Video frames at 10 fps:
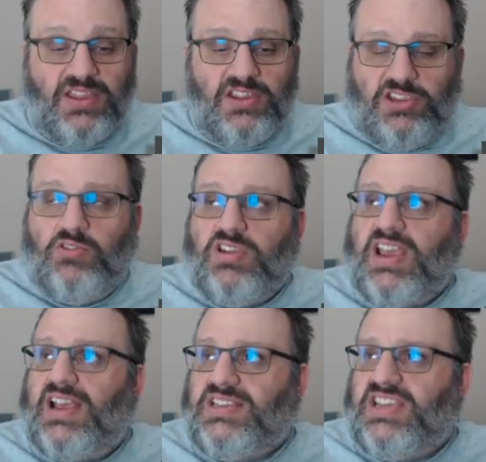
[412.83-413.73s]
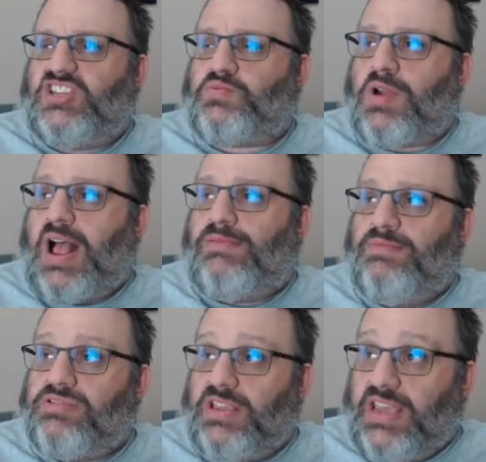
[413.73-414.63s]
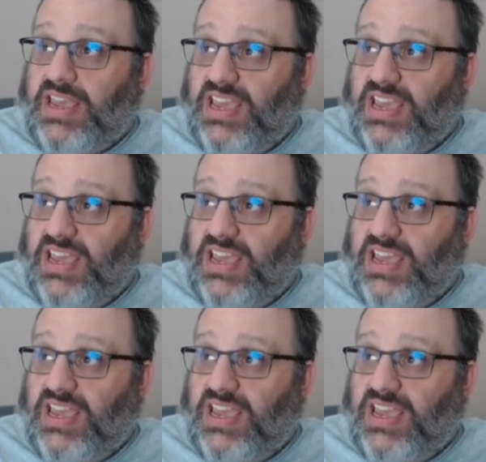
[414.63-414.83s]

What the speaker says: Yangyi's probably